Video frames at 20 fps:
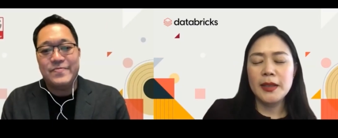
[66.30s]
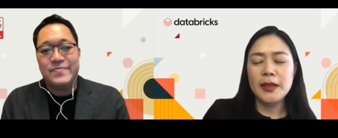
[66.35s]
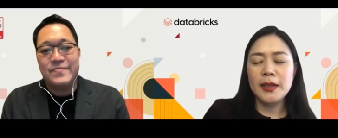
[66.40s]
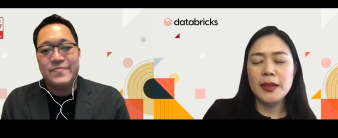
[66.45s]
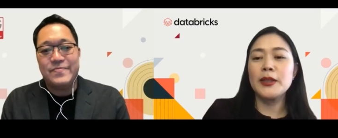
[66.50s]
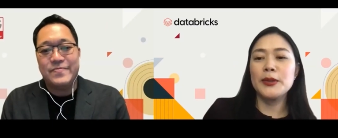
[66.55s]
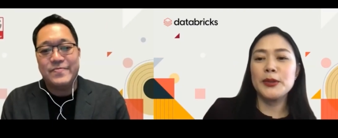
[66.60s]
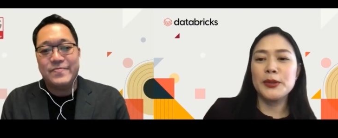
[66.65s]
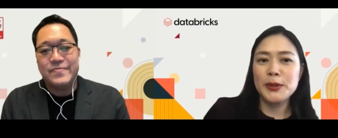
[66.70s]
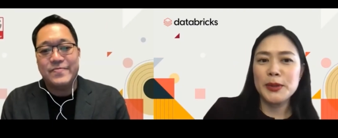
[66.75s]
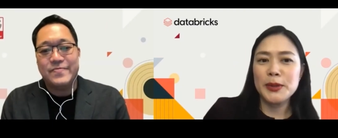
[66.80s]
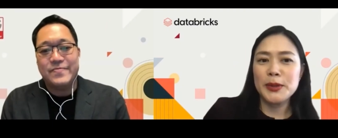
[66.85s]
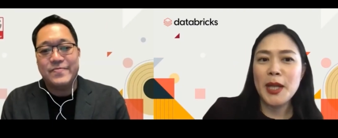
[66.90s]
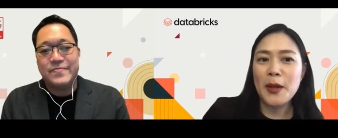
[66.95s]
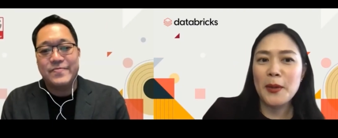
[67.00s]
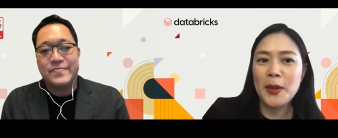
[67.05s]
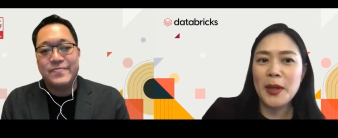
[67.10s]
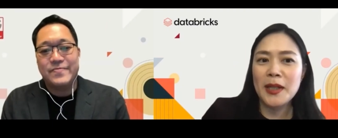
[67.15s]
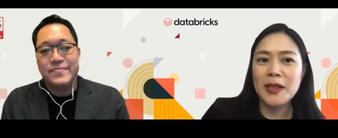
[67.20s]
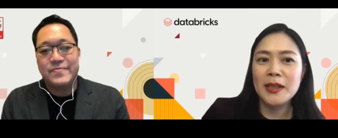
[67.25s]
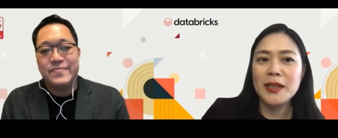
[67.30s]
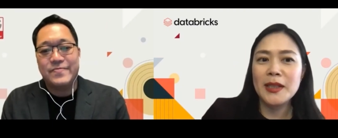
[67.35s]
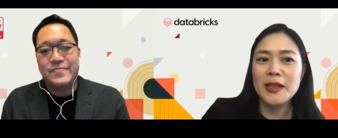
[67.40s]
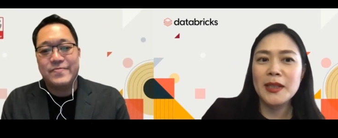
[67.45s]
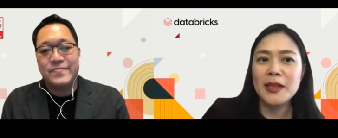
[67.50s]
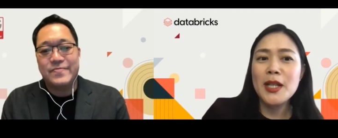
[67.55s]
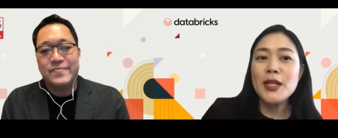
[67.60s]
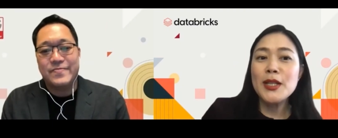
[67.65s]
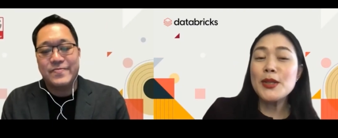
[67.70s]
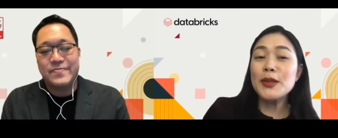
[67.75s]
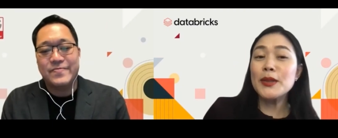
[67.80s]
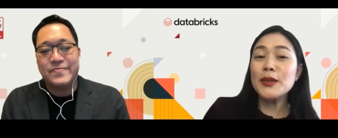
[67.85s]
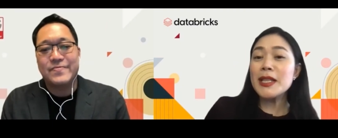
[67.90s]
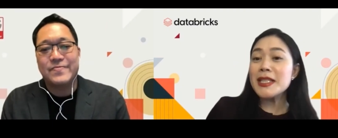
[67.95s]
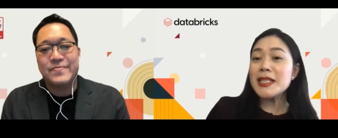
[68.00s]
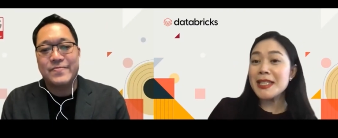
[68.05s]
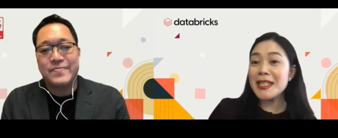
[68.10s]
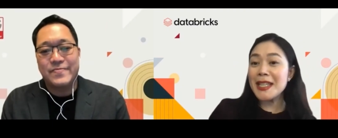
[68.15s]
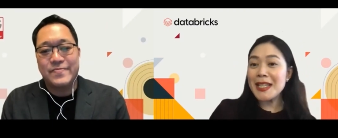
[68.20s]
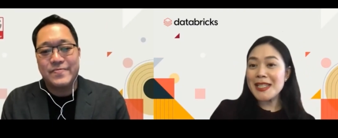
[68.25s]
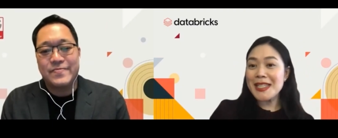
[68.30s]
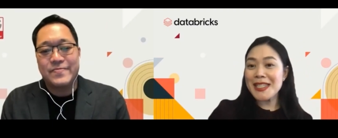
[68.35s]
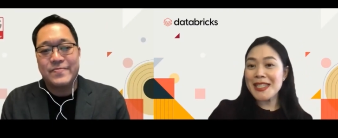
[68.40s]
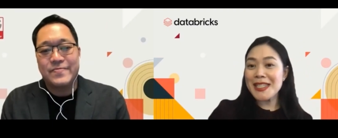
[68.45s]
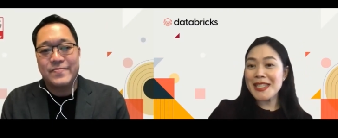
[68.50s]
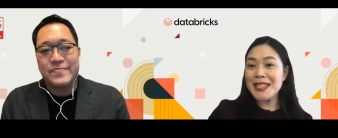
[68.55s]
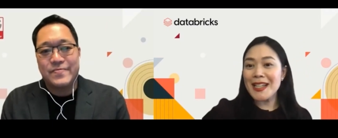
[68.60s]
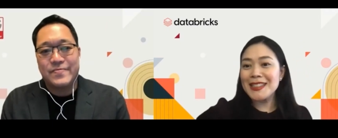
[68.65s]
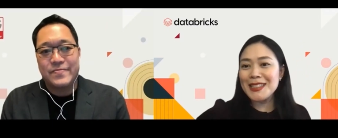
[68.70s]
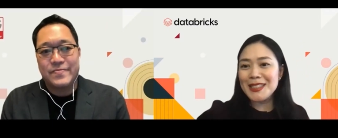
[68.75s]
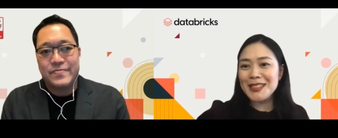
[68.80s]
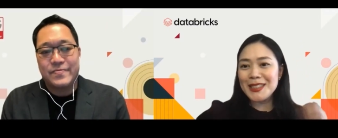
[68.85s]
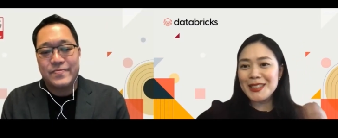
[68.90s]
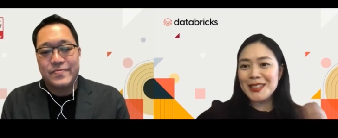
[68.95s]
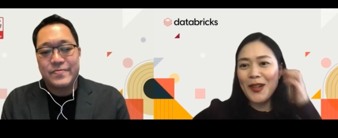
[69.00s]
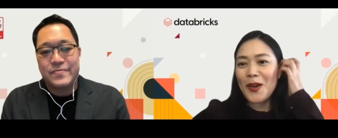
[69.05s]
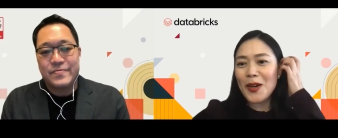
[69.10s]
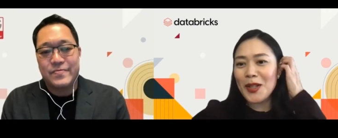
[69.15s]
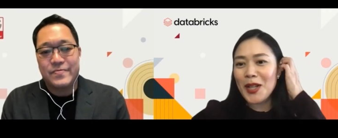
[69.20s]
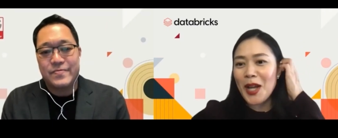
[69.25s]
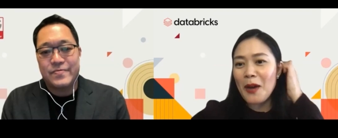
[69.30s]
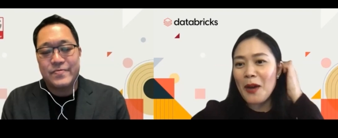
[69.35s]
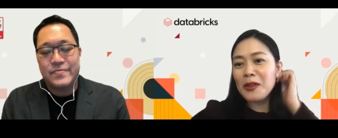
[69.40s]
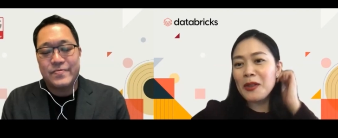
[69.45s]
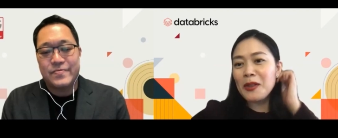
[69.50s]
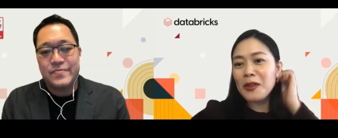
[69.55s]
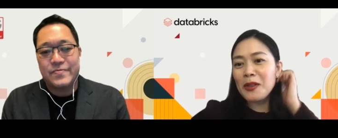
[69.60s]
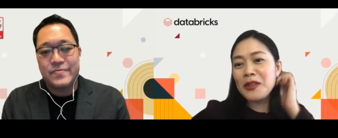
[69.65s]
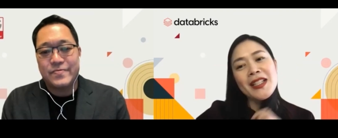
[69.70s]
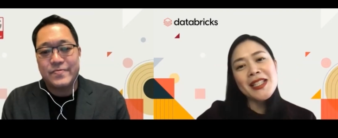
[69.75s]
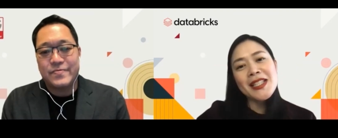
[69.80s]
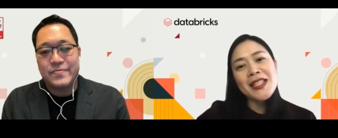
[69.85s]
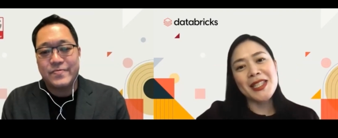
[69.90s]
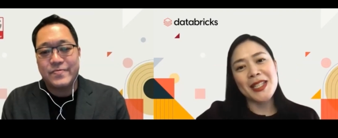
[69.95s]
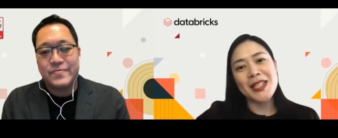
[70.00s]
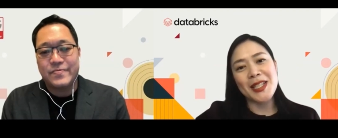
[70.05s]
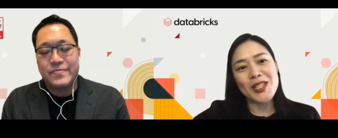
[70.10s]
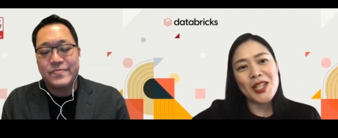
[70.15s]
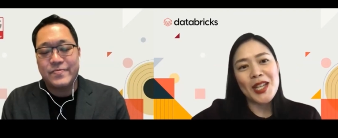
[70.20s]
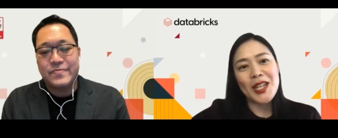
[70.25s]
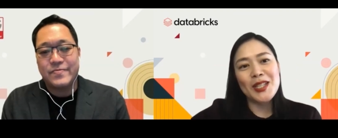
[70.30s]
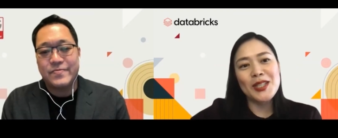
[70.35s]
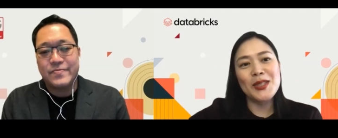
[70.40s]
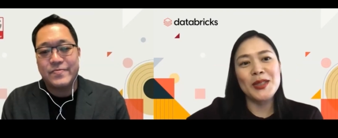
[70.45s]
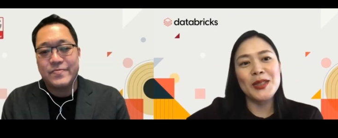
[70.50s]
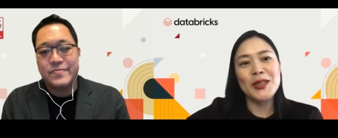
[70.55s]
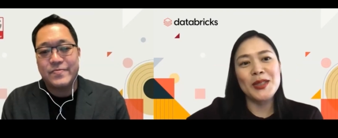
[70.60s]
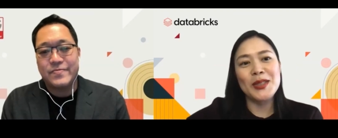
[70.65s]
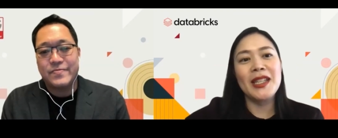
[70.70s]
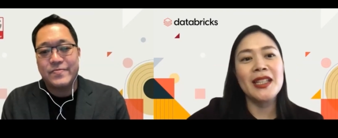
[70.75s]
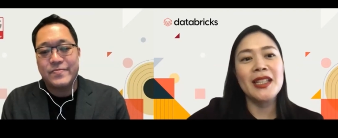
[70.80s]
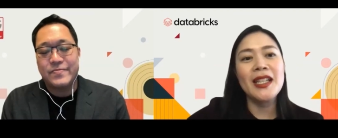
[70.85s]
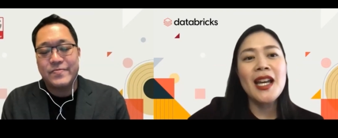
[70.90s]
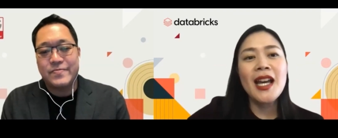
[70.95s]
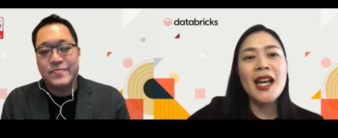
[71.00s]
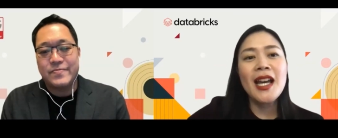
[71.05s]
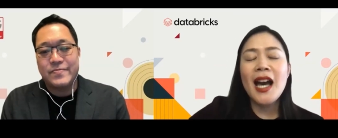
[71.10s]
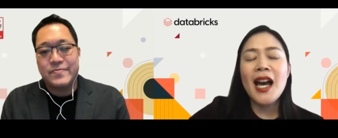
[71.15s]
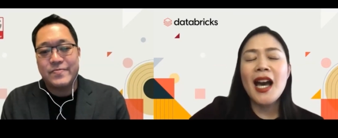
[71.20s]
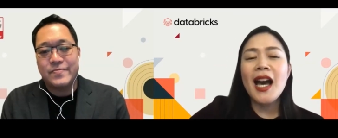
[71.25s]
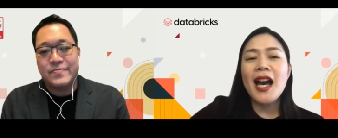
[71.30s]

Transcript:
Speaker 1: Thank you, Khun Tawan. So let's get started on our fireside chat today.